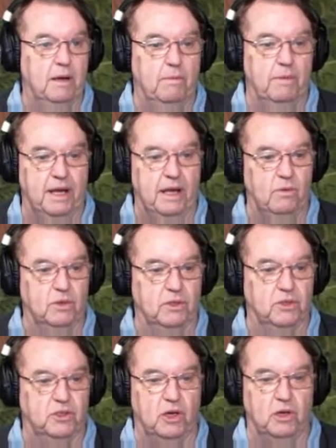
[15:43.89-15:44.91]
But I want
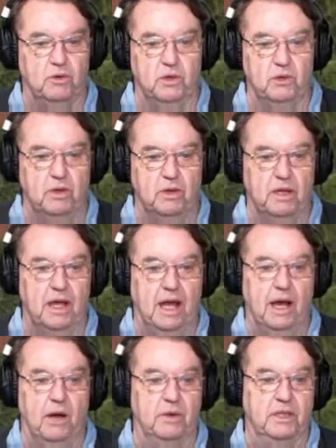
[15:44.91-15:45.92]
to show you
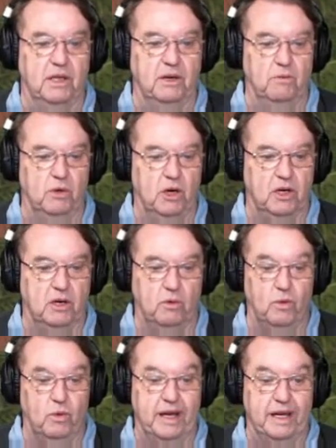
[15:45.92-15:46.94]
how it can work
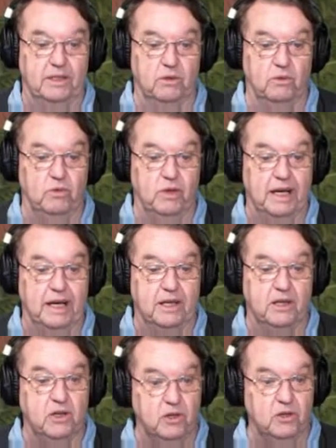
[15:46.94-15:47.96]
when it's really
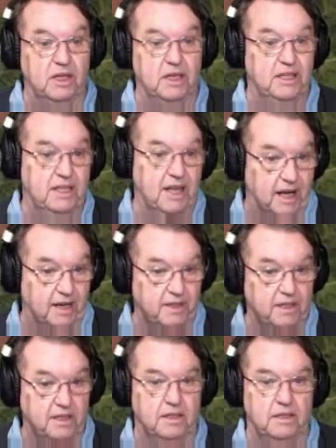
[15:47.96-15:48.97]
good
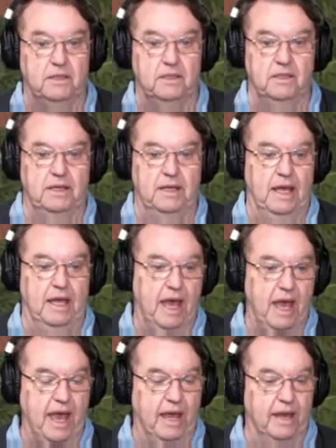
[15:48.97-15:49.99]
done
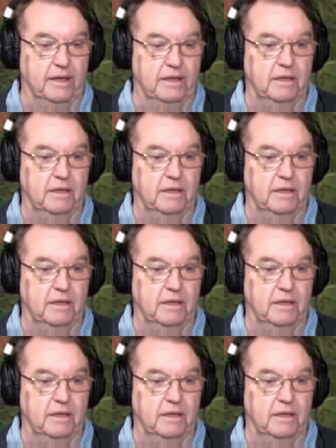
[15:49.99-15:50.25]
and